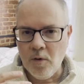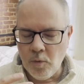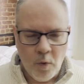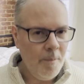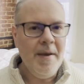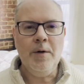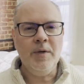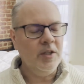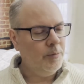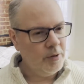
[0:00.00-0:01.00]
what men are
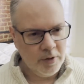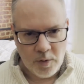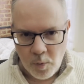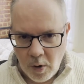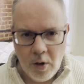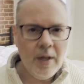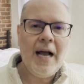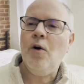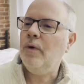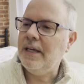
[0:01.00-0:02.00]
we going to put on the wall?
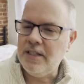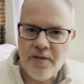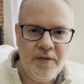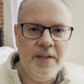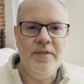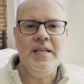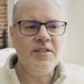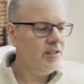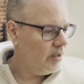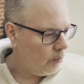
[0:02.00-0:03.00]
How are we going to defend
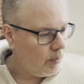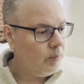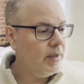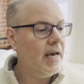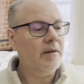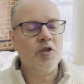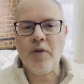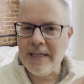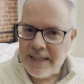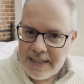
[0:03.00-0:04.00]
this? You know, we, we got to
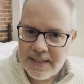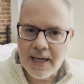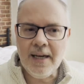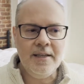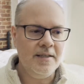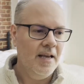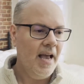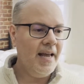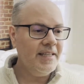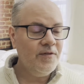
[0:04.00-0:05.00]
train these guys,
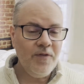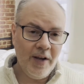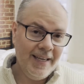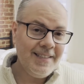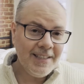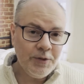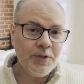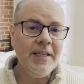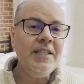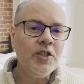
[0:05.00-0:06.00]
and it's it's
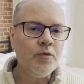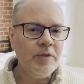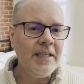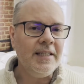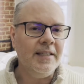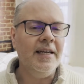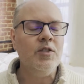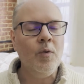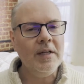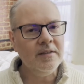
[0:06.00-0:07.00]
interesting to read, and
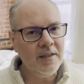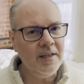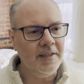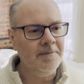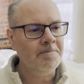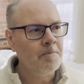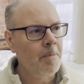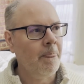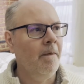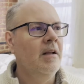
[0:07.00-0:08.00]
it's well done,
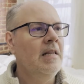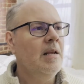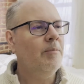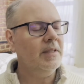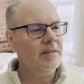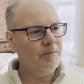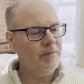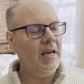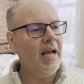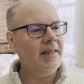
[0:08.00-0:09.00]
but
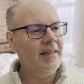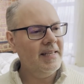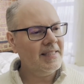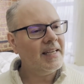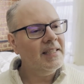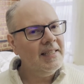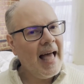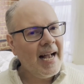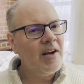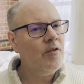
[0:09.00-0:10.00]
I, there's like a
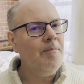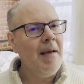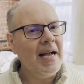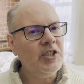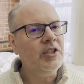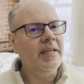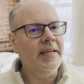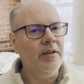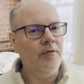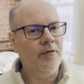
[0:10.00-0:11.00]
lack of
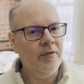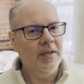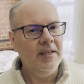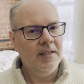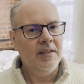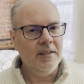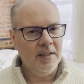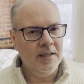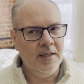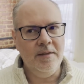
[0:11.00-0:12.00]
imaginative
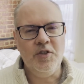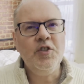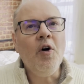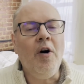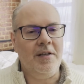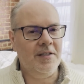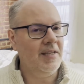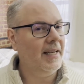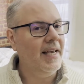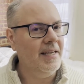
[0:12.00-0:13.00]
uh, sauce,
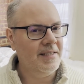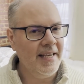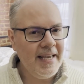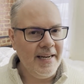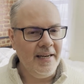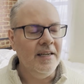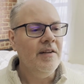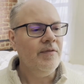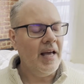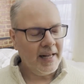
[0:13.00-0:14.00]
I guess, in it
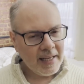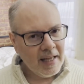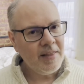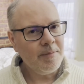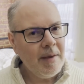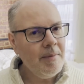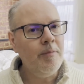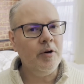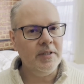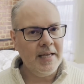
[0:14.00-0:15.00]
that I can I think maybe
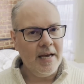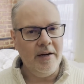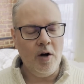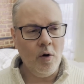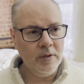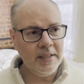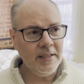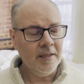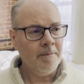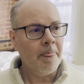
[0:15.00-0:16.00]
put it down, and
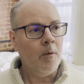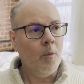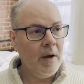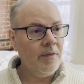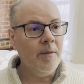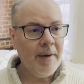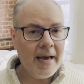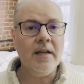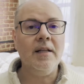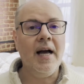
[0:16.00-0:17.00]
only when the
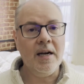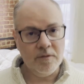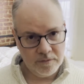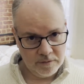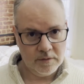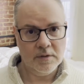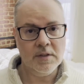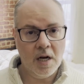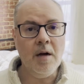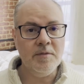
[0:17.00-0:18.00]
battle kind of
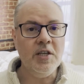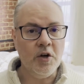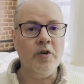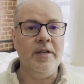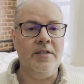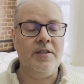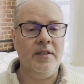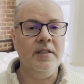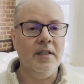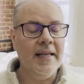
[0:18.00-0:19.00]
comes in earnest
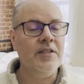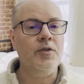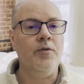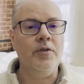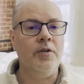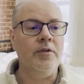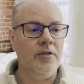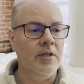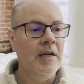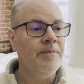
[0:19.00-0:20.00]
in the last two thirds